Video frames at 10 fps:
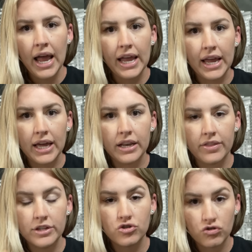And
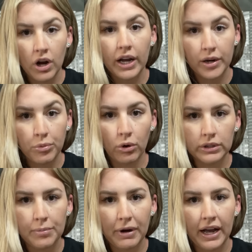this truck had pulled
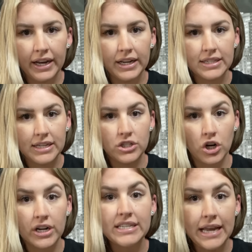up behind us and
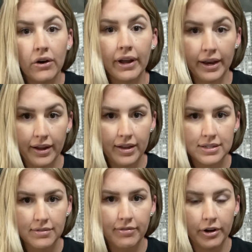started tailgating us
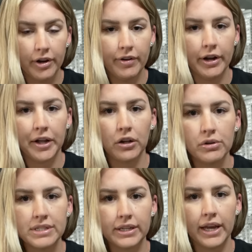very, very
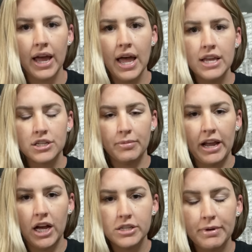closely. So my
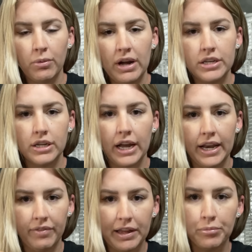husband went to kind
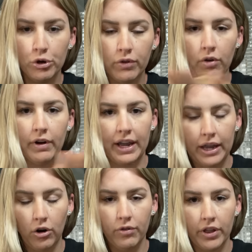of like move over, get
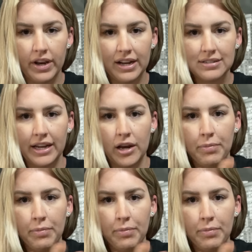over to the next lane.